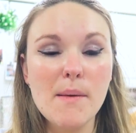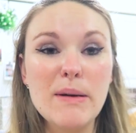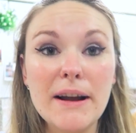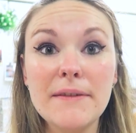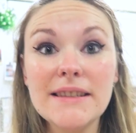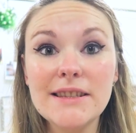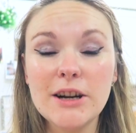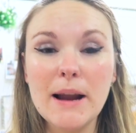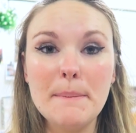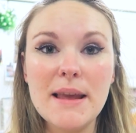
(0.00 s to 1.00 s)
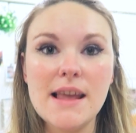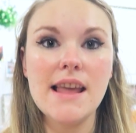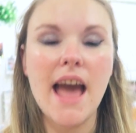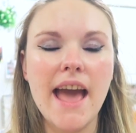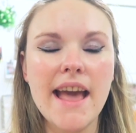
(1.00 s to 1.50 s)
breakfast during
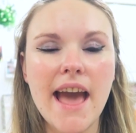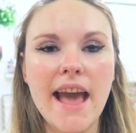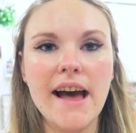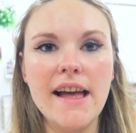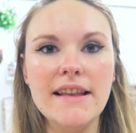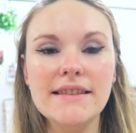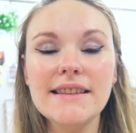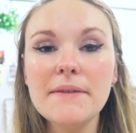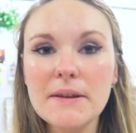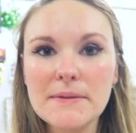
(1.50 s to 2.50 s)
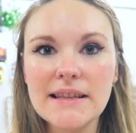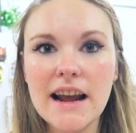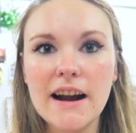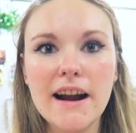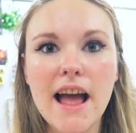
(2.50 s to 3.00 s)
BEA, and Stephanie was there,